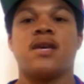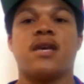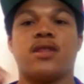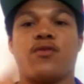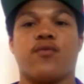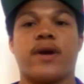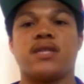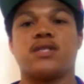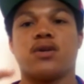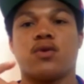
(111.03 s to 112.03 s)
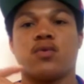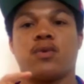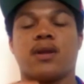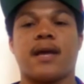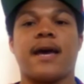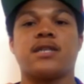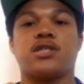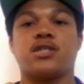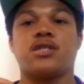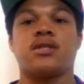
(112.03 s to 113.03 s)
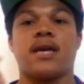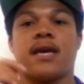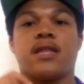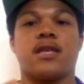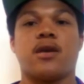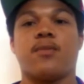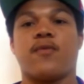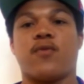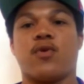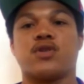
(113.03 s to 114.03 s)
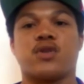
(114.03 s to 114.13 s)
in the red zone last year and the year before.